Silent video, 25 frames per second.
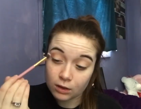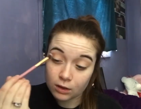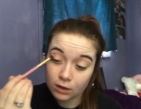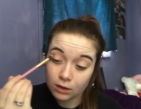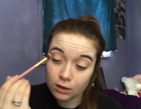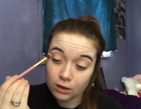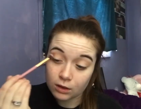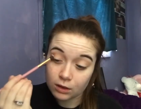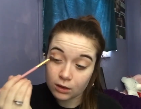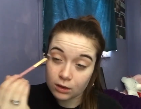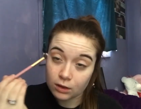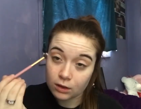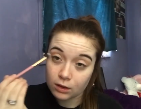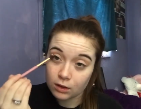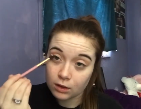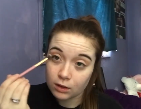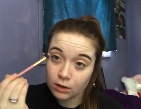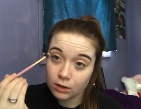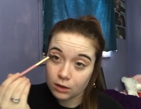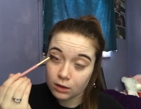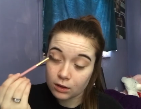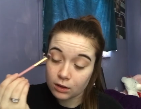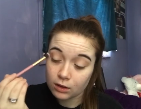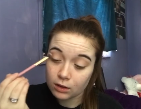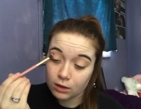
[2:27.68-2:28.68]

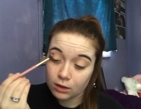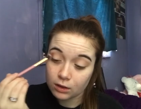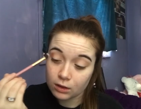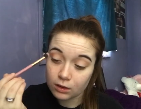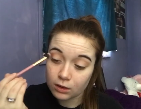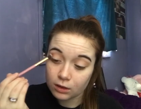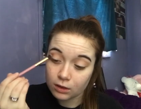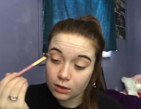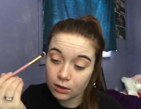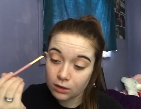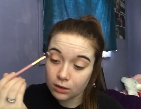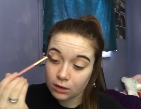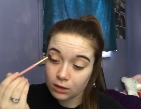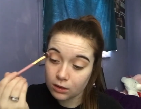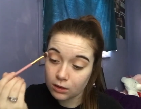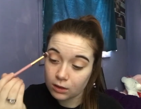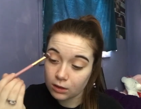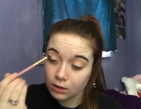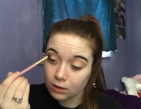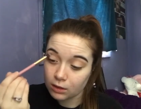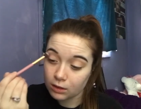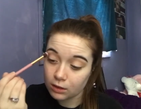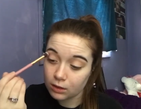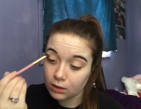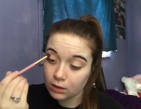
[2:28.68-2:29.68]

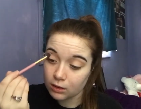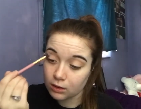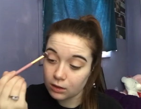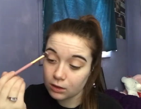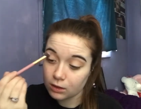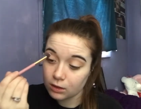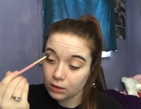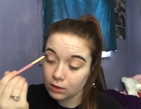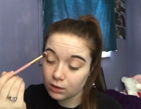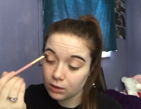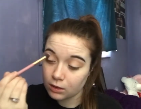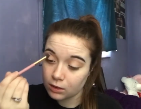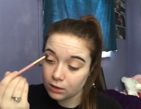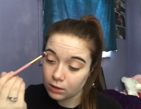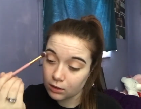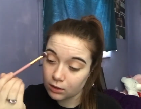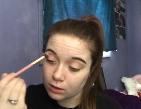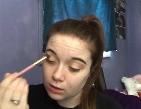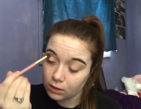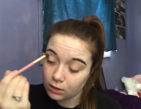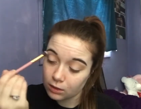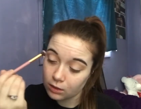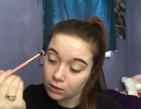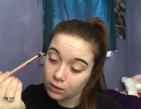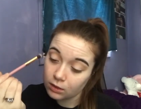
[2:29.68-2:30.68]

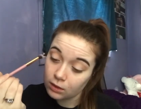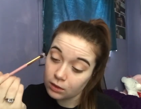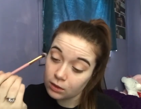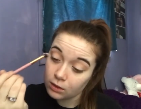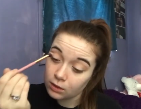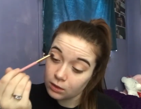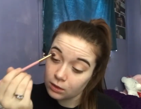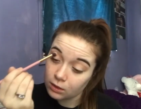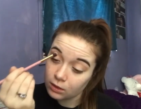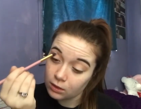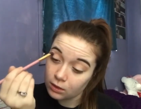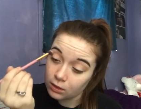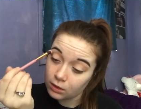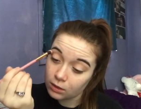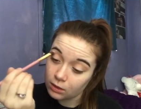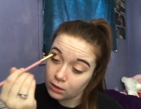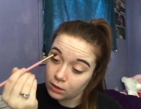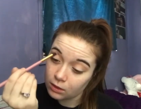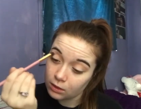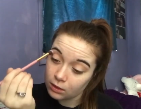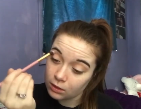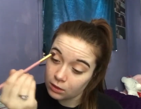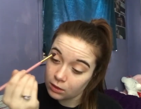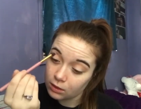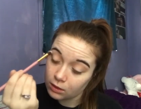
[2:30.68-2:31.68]

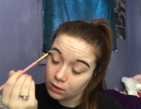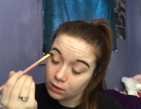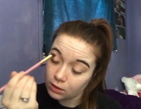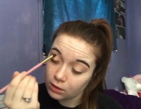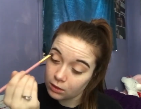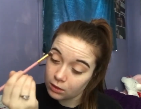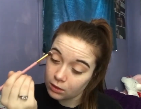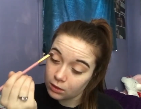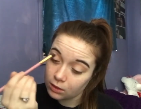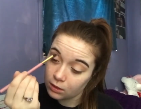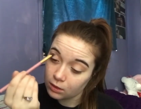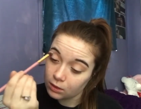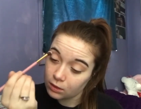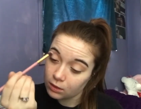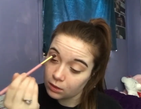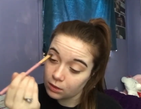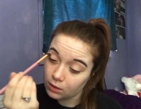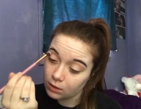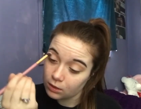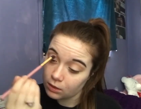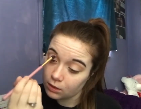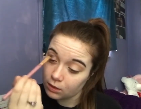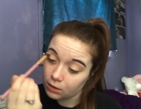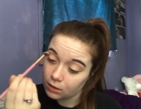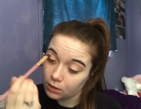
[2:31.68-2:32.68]

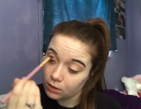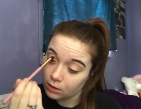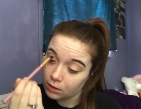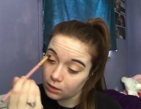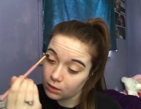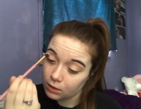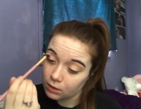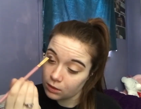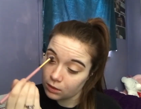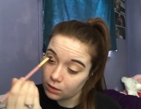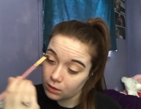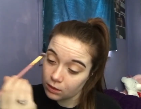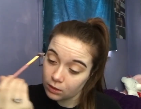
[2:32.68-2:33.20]
(no one is talking)